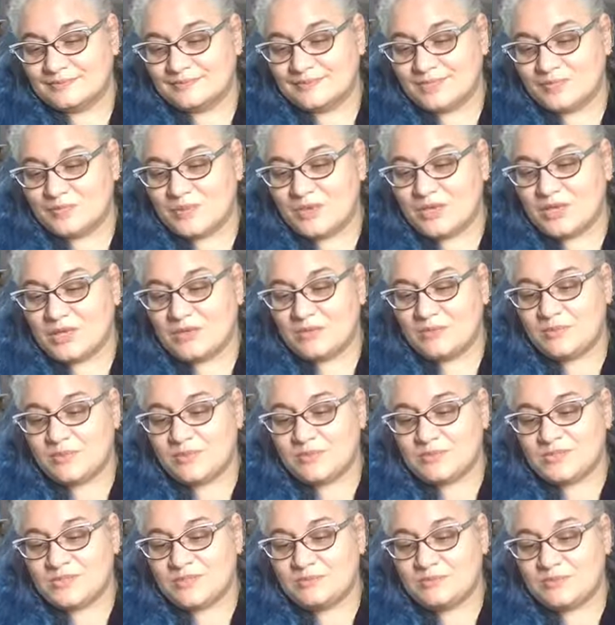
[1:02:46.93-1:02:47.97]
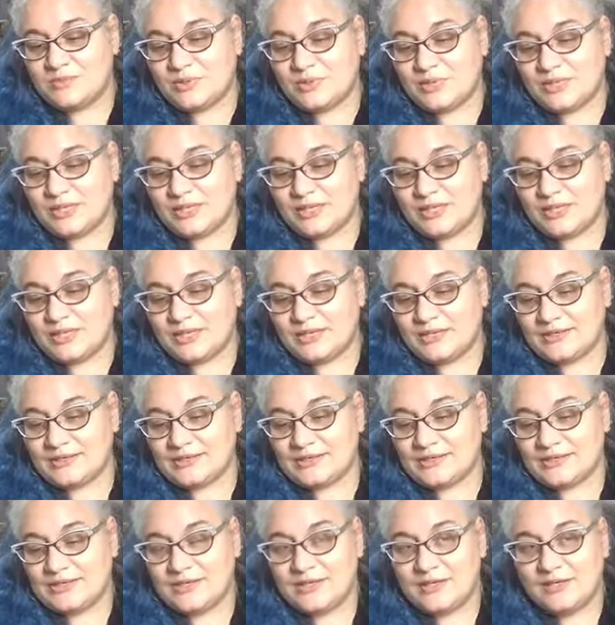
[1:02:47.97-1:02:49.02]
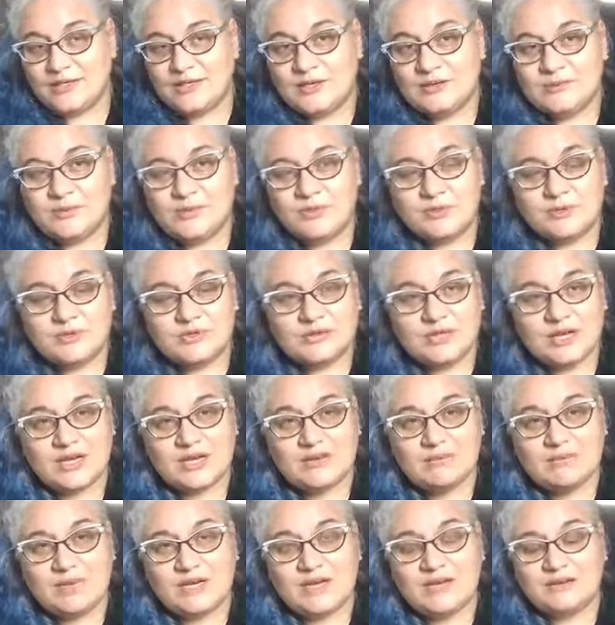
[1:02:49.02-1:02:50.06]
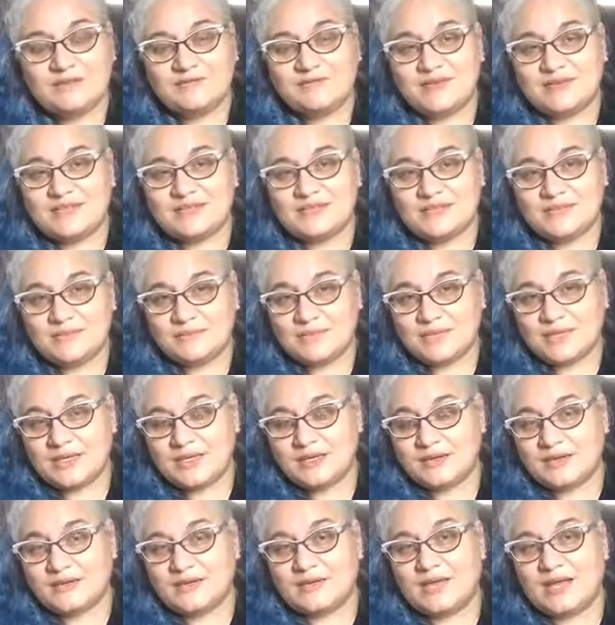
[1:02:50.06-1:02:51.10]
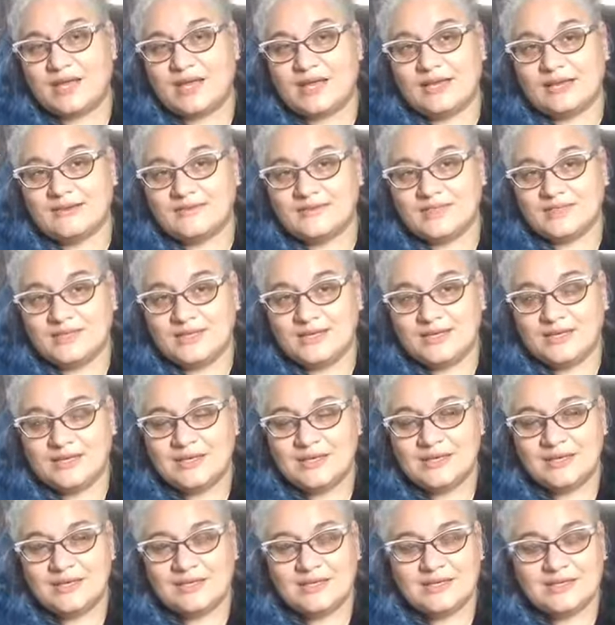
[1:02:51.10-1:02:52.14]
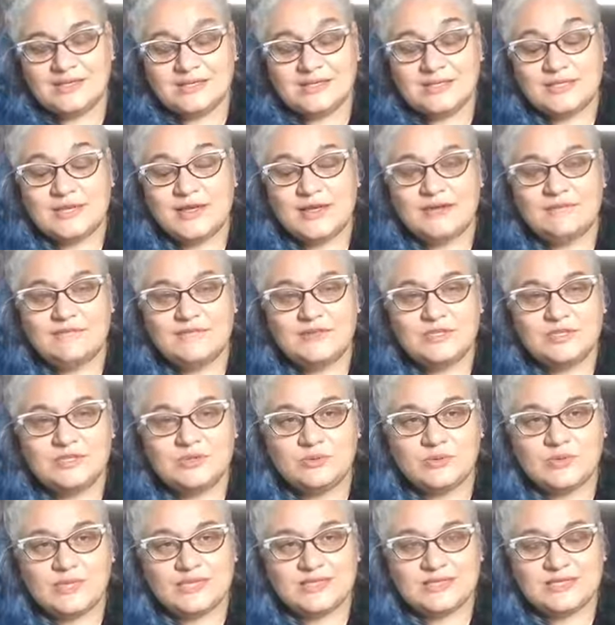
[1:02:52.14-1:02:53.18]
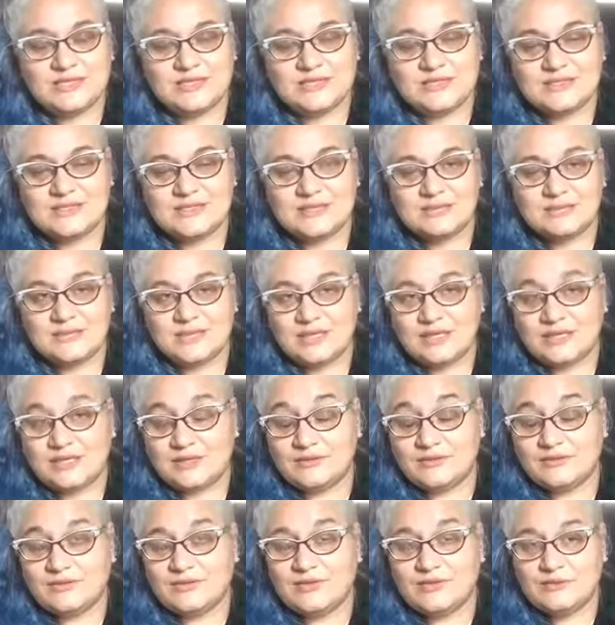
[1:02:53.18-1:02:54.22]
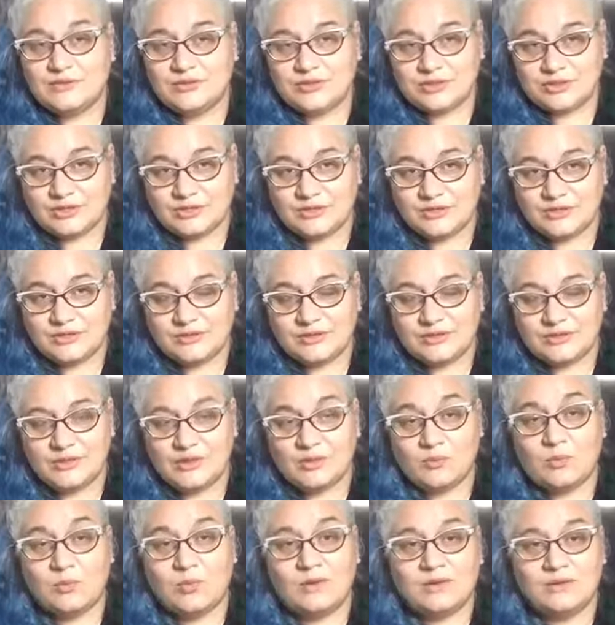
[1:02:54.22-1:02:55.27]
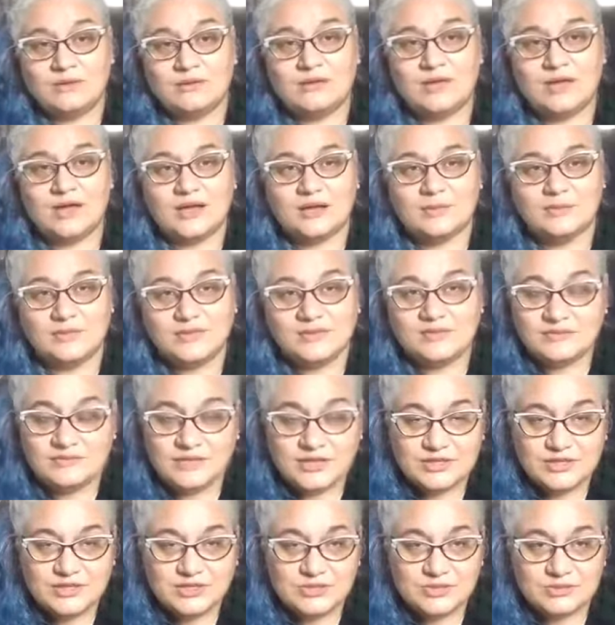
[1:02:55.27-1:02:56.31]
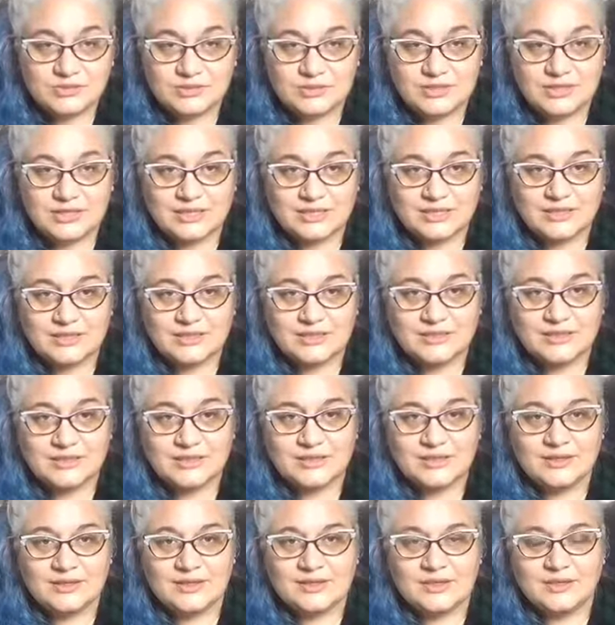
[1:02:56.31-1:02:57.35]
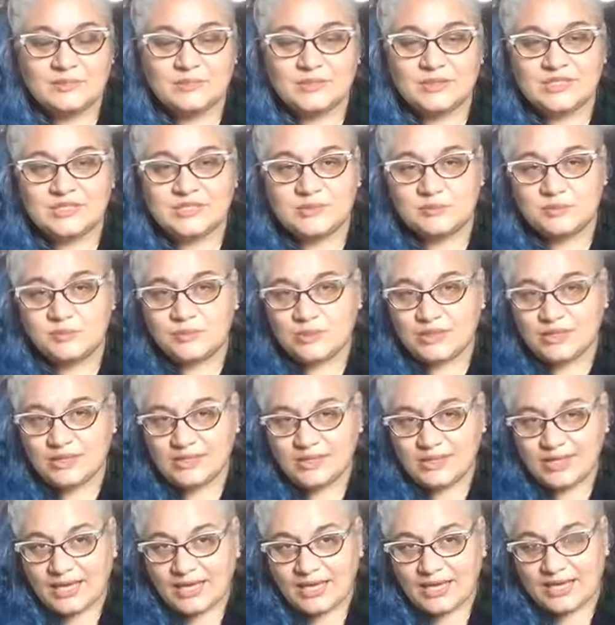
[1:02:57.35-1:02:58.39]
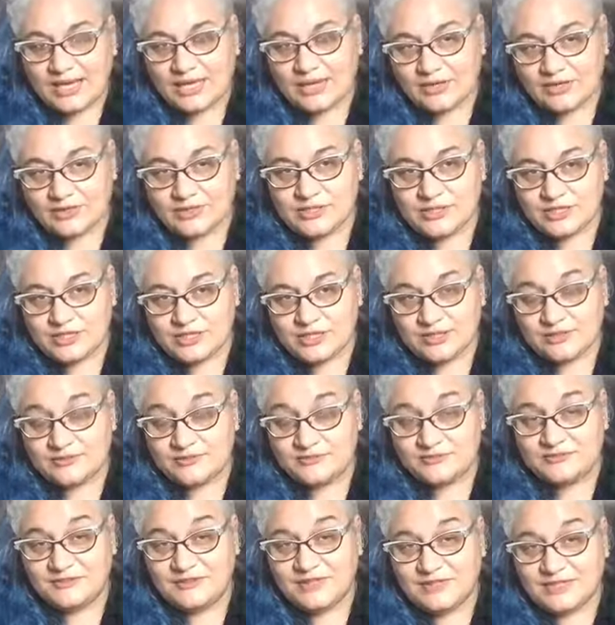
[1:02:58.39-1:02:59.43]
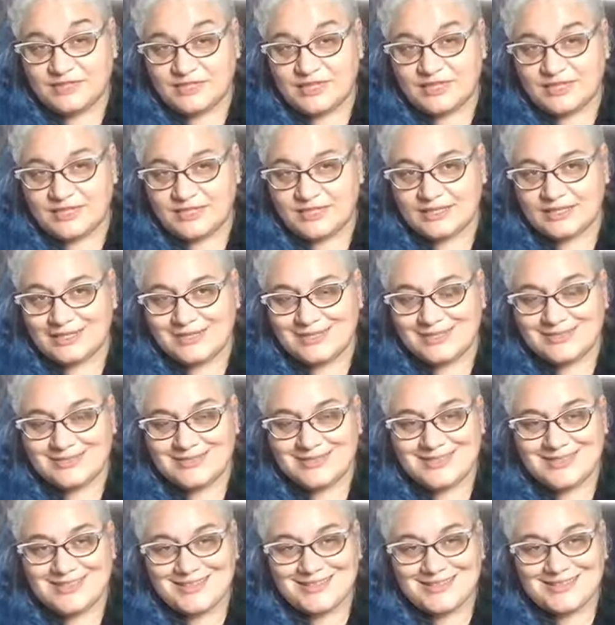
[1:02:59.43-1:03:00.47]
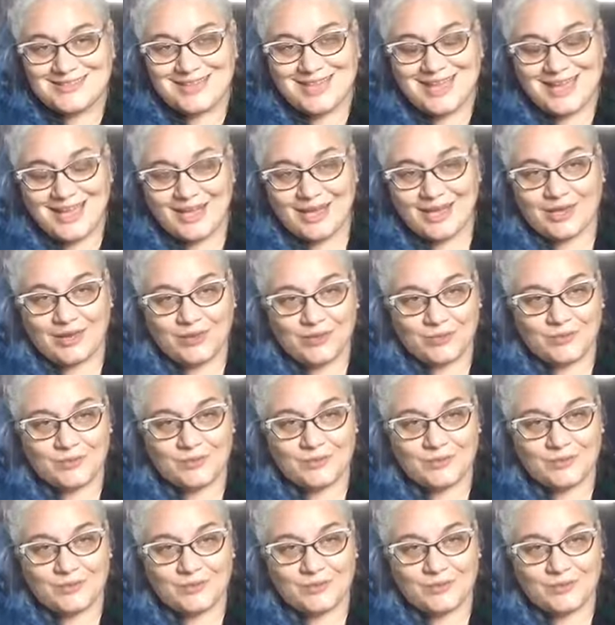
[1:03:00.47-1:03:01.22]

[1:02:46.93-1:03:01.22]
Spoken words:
One of the most important things when we're trying to manifest something in our lives is to not visualize it as something in the future that will come eventually, but to bring that energy of feeling it into the now.